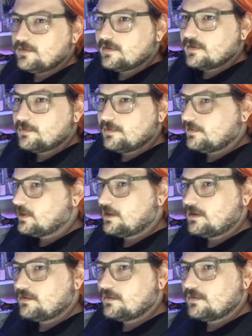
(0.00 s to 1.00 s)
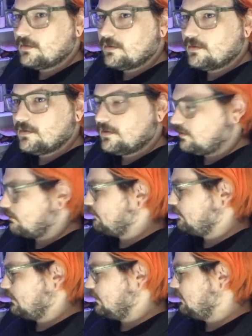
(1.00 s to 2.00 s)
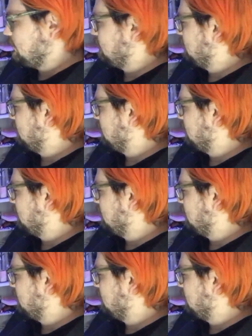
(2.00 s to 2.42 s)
So then we've got, oh, I forget it.